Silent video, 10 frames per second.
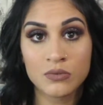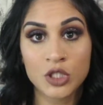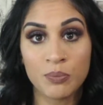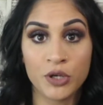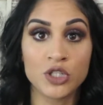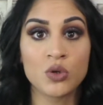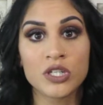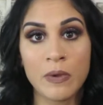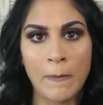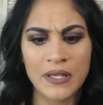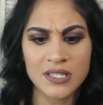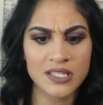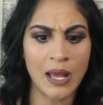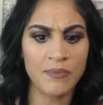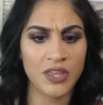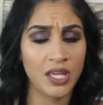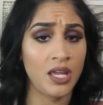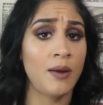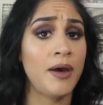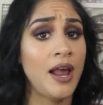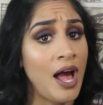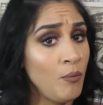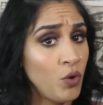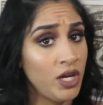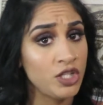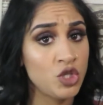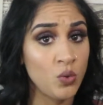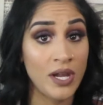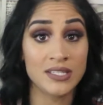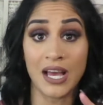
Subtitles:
to put towards my business, I'm thinking about it. I'm winning two ways.